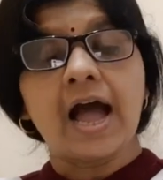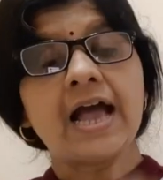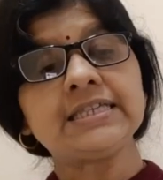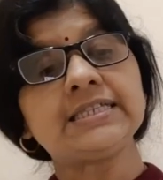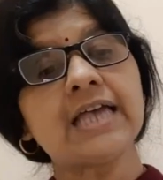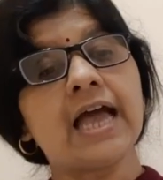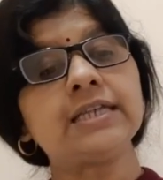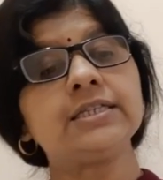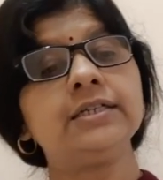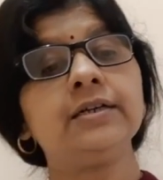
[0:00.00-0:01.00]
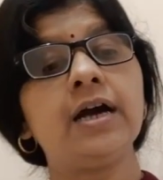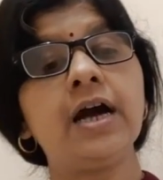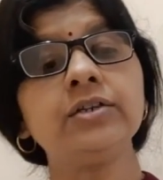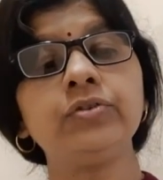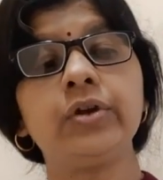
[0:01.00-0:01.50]
I sat
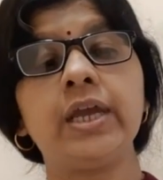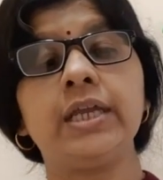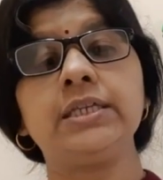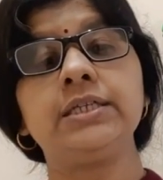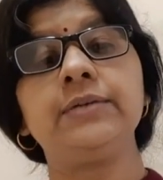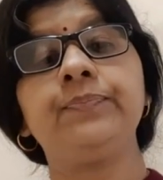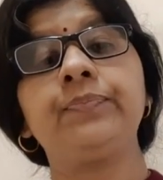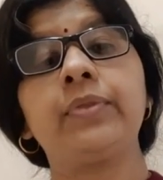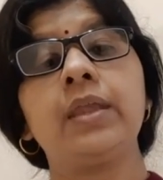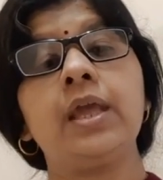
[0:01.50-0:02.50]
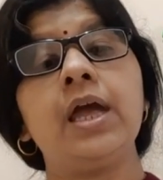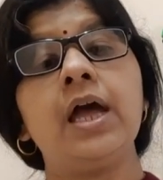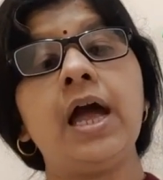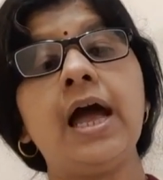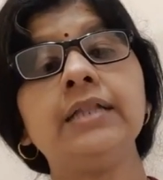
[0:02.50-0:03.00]
under it,
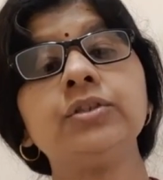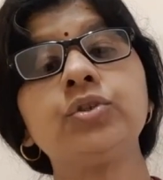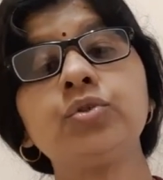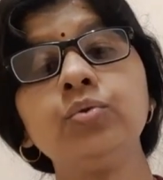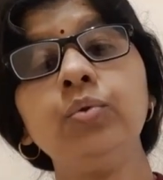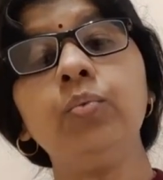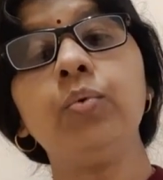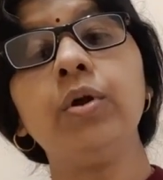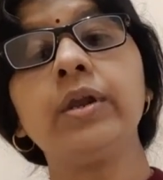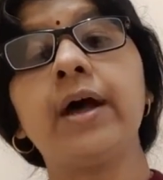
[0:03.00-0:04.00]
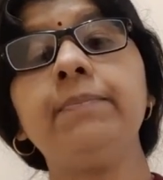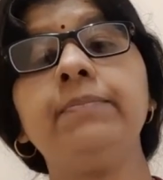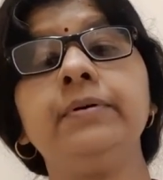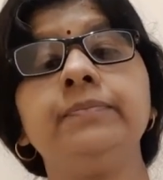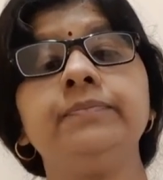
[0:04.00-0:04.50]
and the stool walled
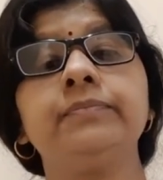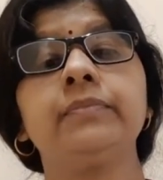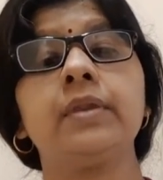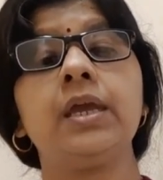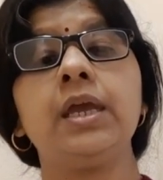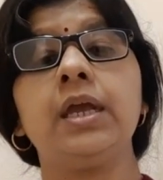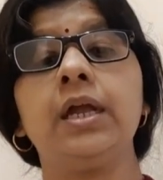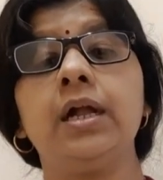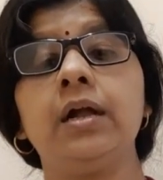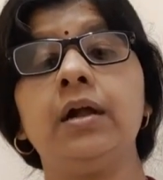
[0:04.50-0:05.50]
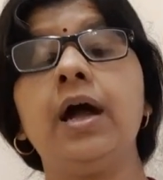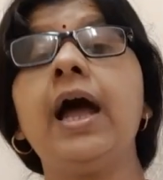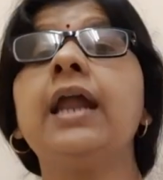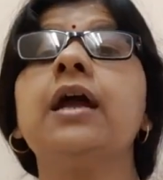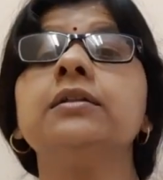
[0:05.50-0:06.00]
up
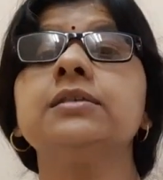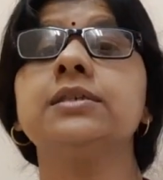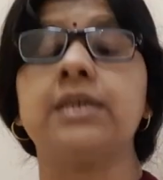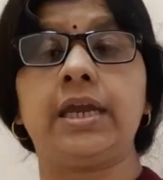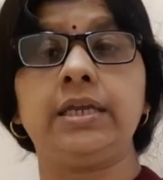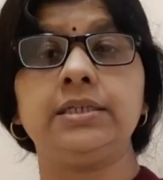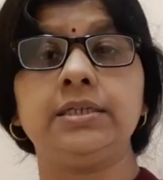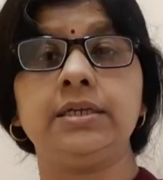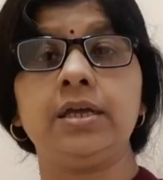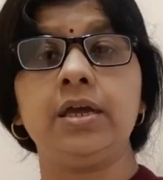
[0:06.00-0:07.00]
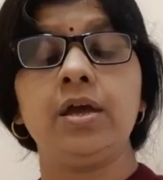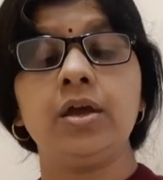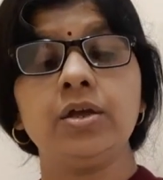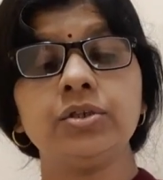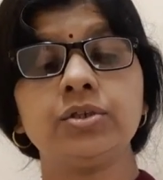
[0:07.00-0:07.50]
another side.
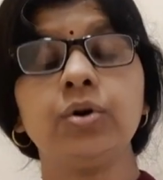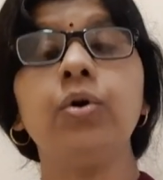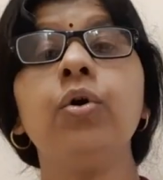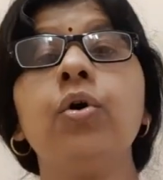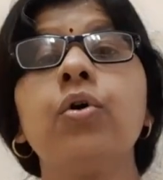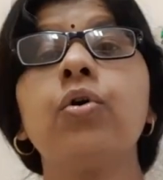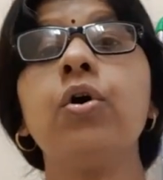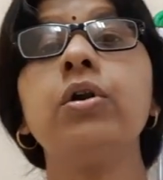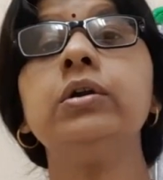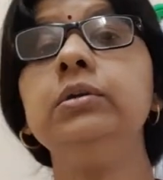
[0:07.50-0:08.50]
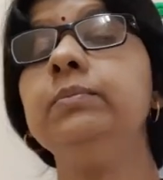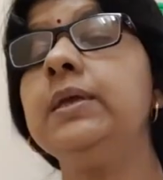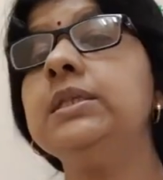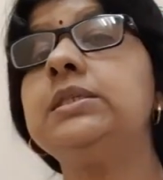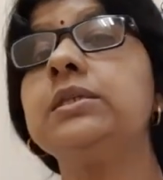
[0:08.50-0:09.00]
So corner
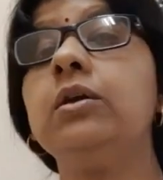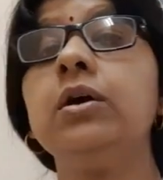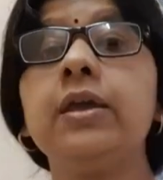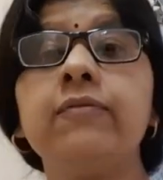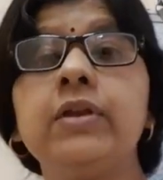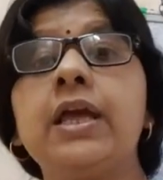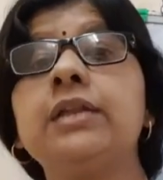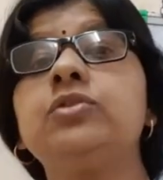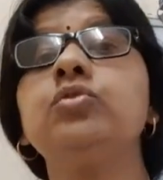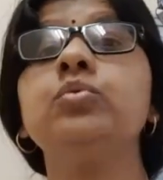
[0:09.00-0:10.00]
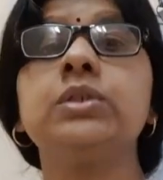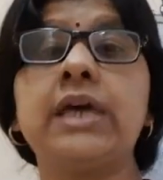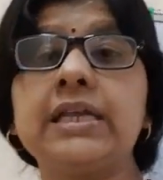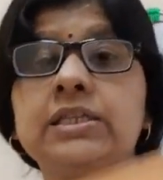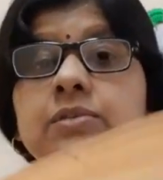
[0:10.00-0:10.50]
means, you know, he will get two
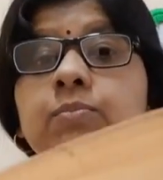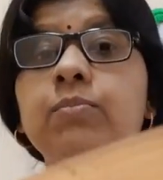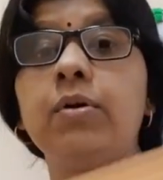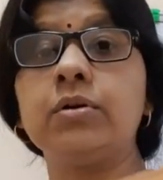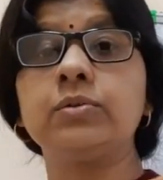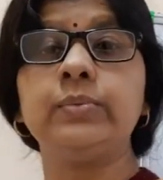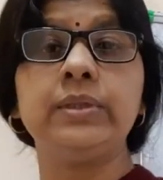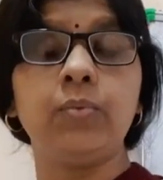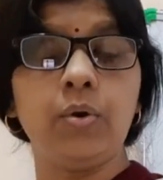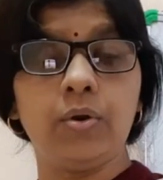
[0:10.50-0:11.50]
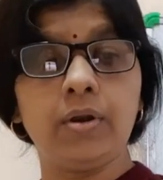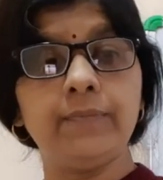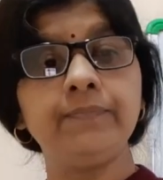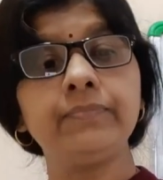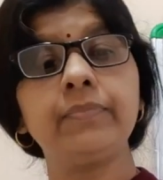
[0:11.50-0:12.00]
sides blocked with the
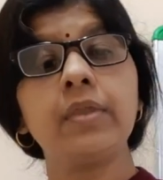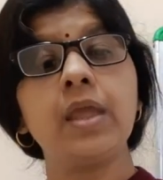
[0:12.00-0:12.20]
wall.